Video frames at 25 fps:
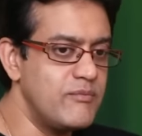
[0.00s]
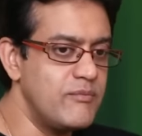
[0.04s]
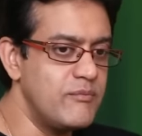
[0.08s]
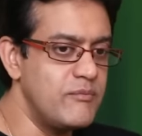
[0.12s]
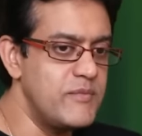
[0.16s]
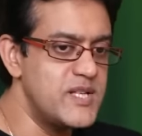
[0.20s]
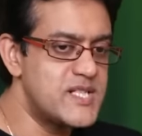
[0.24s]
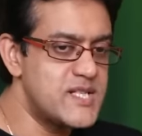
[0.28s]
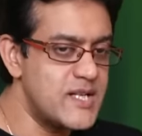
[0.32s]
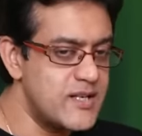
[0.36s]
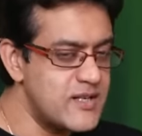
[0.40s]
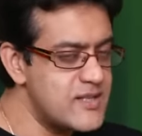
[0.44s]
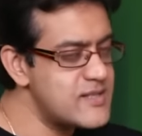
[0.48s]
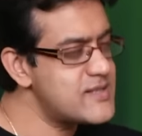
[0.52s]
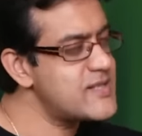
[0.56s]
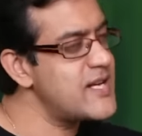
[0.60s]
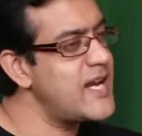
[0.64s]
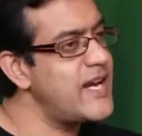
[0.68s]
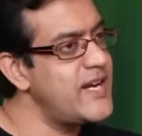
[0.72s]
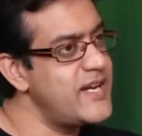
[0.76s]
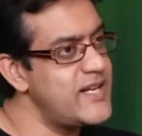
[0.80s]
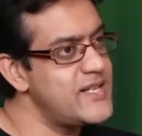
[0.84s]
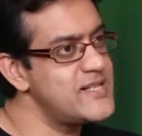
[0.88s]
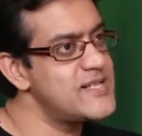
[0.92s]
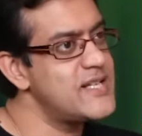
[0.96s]

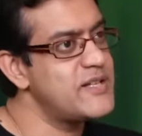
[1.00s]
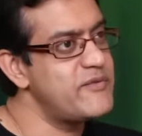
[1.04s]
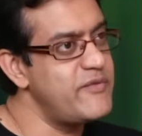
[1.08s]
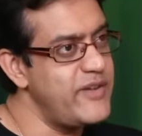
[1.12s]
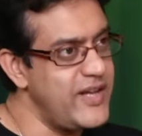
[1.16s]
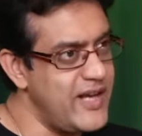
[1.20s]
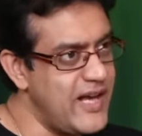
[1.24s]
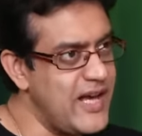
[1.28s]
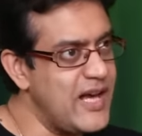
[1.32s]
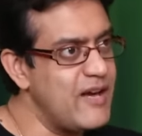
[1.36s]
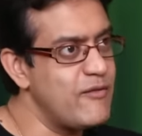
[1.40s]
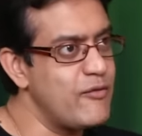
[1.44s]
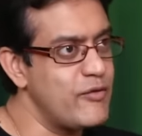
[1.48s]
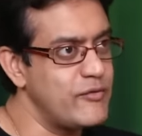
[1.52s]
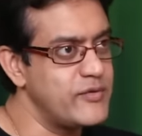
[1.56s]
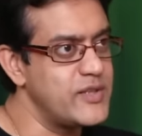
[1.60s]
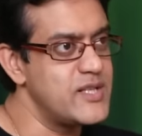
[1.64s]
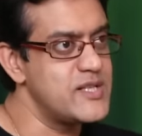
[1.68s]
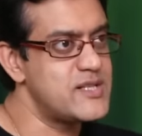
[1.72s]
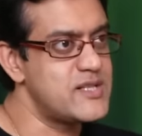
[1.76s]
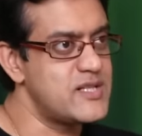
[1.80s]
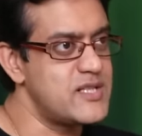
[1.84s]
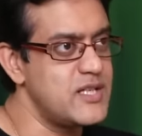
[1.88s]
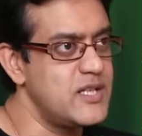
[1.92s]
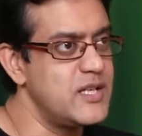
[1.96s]
misunderstandings that we have
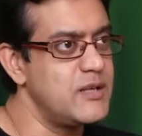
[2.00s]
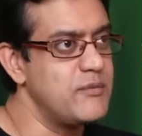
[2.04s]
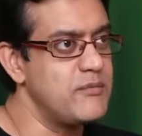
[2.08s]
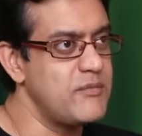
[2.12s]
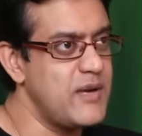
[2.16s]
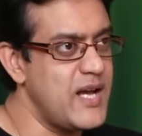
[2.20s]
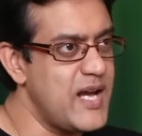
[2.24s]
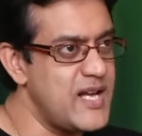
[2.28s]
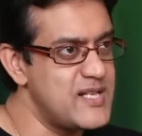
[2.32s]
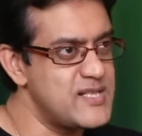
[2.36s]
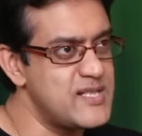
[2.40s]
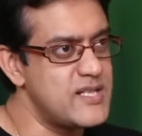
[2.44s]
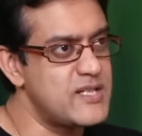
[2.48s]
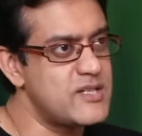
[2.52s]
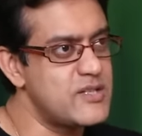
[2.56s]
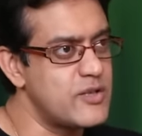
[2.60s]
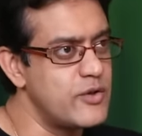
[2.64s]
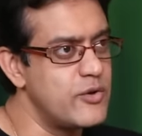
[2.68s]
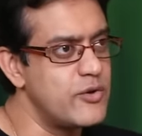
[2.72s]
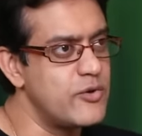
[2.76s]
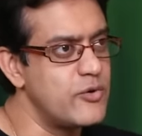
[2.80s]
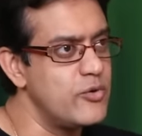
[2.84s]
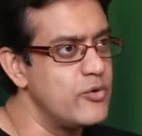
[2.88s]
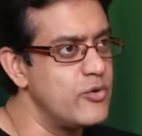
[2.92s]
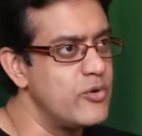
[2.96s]
of this term as it
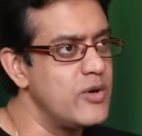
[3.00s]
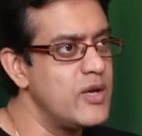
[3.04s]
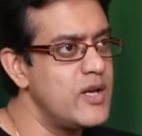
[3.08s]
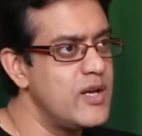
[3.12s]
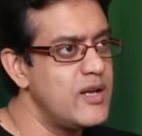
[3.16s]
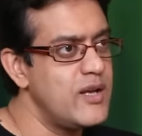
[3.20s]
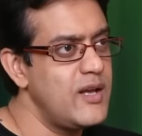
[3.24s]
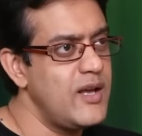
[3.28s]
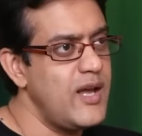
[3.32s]
grew